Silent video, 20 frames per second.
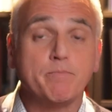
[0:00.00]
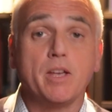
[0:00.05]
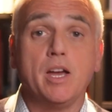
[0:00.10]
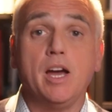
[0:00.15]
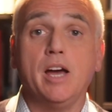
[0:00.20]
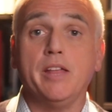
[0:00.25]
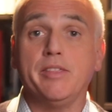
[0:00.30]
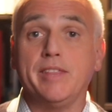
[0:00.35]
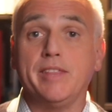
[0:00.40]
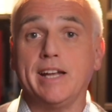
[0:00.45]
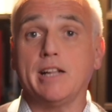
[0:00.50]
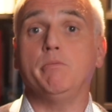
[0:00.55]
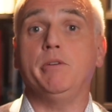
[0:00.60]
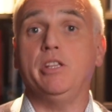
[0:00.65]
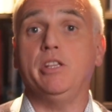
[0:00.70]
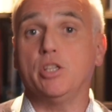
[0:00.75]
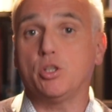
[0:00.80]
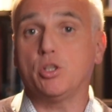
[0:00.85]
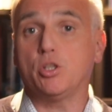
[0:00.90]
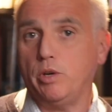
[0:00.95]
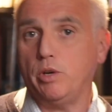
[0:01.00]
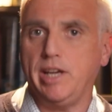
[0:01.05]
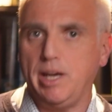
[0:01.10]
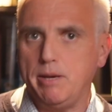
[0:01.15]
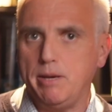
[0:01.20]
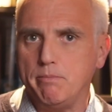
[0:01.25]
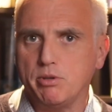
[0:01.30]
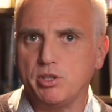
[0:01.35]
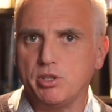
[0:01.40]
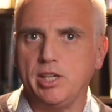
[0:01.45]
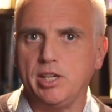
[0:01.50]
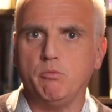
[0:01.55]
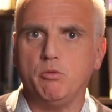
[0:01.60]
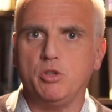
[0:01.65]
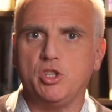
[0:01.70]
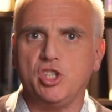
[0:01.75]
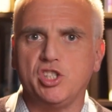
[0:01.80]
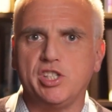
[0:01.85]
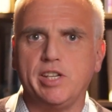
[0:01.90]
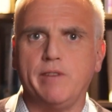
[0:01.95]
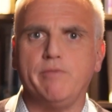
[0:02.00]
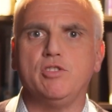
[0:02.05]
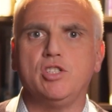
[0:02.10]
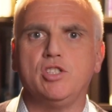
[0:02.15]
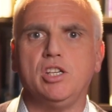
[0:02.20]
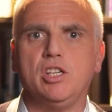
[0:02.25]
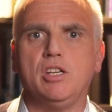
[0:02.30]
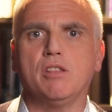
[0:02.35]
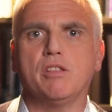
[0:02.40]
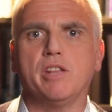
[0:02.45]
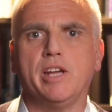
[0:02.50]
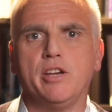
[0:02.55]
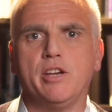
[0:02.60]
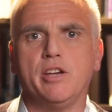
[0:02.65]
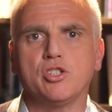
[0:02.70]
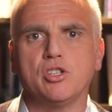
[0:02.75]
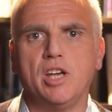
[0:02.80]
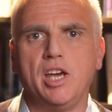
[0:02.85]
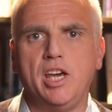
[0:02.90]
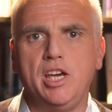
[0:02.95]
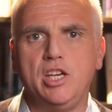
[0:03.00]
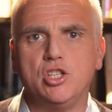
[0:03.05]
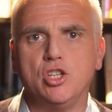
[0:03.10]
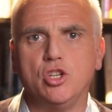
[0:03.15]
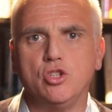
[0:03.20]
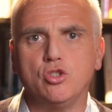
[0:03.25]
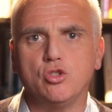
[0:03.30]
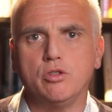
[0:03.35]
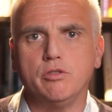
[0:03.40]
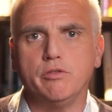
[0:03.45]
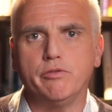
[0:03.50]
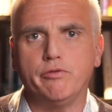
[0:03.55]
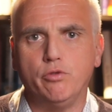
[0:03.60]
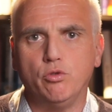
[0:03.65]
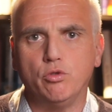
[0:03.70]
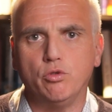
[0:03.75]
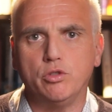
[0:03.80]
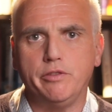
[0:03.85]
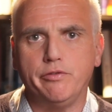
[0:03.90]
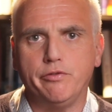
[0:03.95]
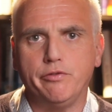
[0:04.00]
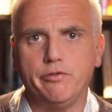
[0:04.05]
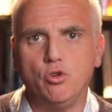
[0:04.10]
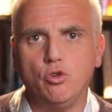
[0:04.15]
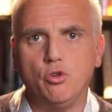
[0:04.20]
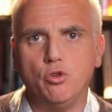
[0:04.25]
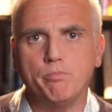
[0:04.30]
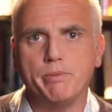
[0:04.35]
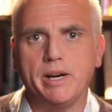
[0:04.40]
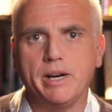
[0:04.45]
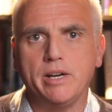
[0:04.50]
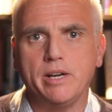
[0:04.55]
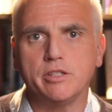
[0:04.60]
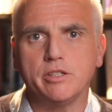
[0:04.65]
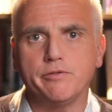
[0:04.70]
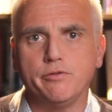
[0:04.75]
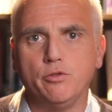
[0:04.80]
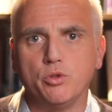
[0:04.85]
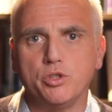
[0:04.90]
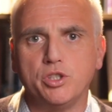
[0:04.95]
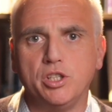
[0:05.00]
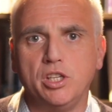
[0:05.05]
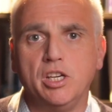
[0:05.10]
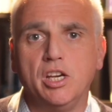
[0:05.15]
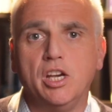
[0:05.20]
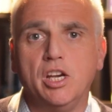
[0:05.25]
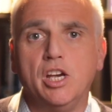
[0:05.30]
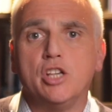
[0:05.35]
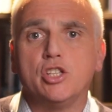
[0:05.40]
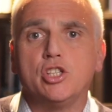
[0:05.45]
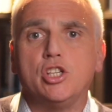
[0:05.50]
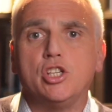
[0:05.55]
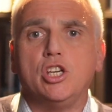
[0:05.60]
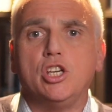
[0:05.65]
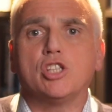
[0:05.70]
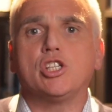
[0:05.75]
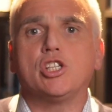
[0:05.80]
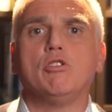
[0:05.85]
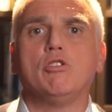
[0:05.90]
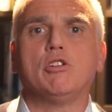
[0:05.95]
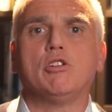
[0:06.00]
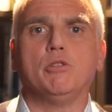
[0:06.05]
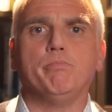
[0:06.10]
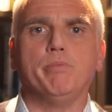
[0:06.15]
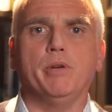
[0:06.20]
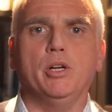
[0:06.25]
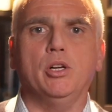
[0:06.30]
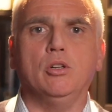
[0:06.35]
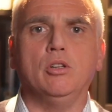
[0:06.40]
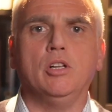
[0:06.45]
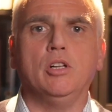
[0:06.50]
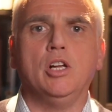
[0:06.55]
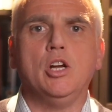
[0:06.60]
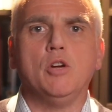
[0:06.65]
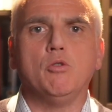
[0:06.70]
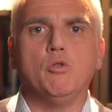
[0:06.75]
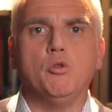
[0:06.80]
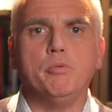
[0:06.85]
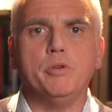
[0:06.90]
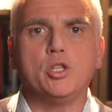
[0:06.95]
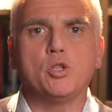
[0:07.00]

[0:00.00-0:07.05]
And that'll be at the 28%, which is £17,844.40. So your total bill will be